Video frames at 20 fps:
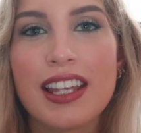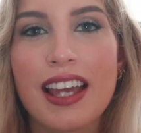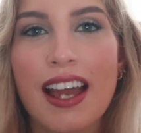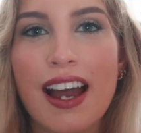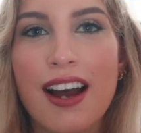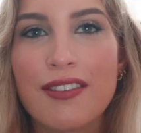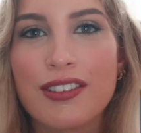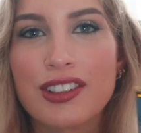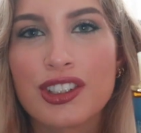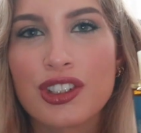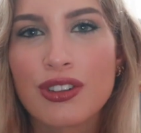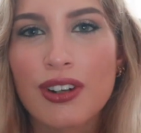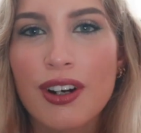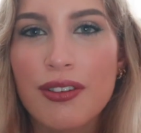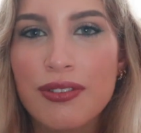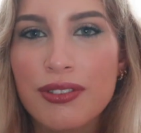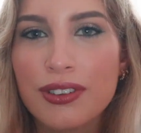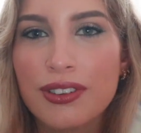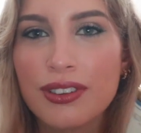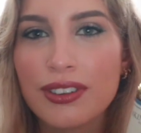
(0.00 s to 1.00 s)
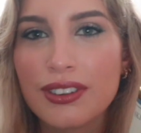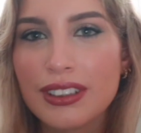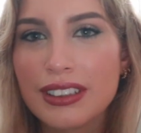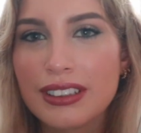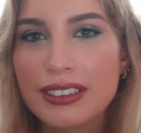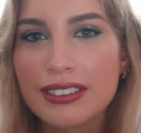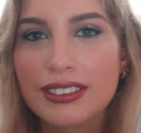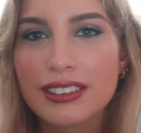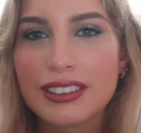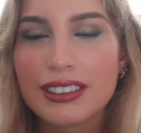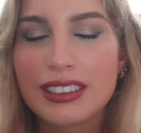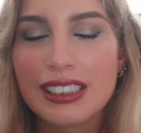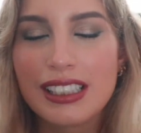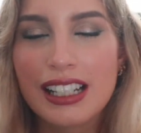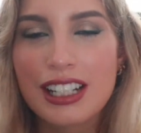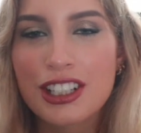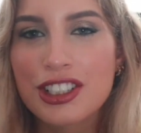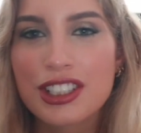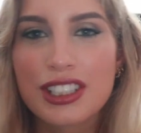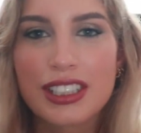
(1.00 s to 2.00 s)
They have a truffle
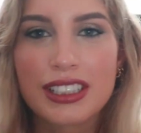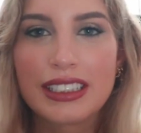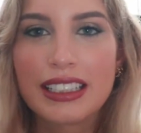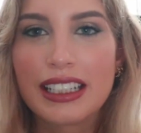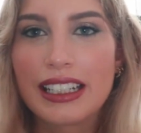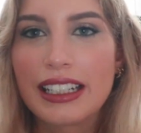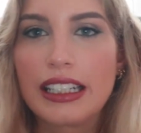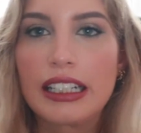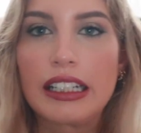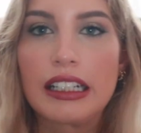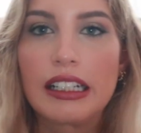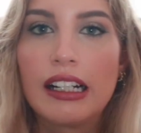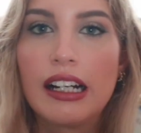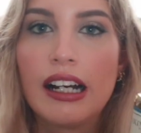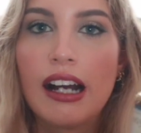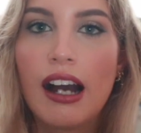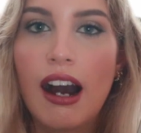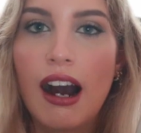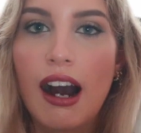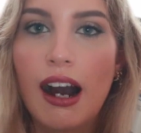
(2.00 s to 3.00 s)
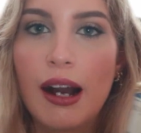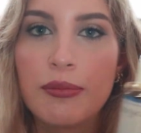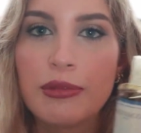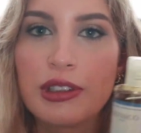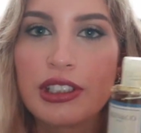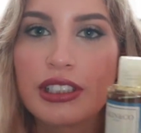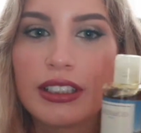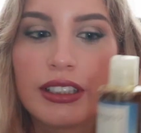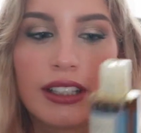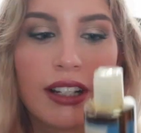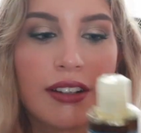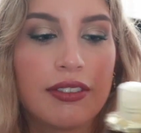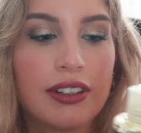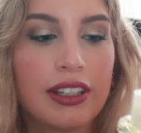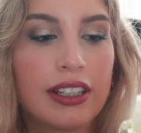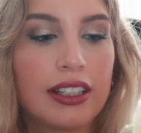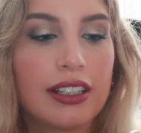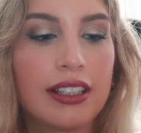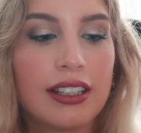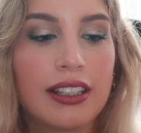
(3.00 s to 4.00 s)
collection. Like, I'm just
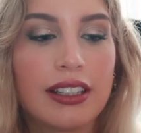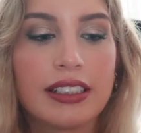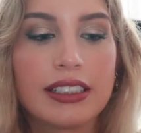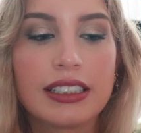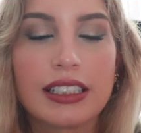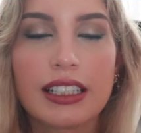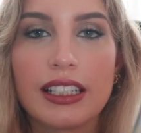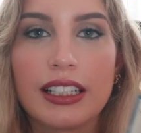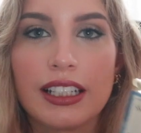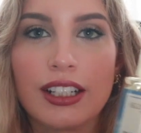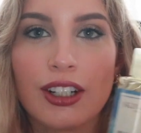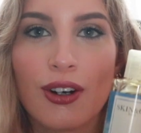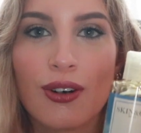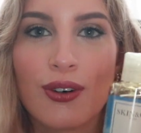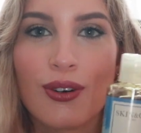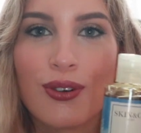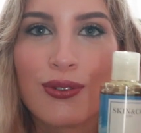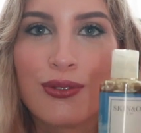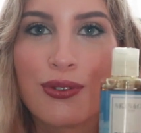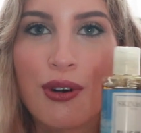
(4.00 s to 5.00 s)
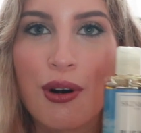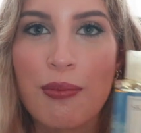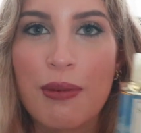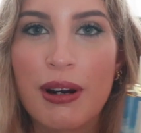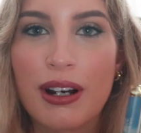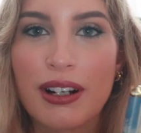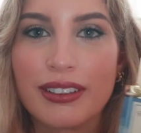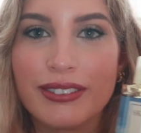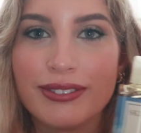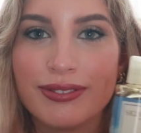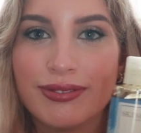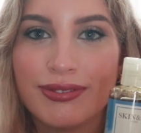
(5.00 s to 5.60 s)
loving the Skin & Co. Roma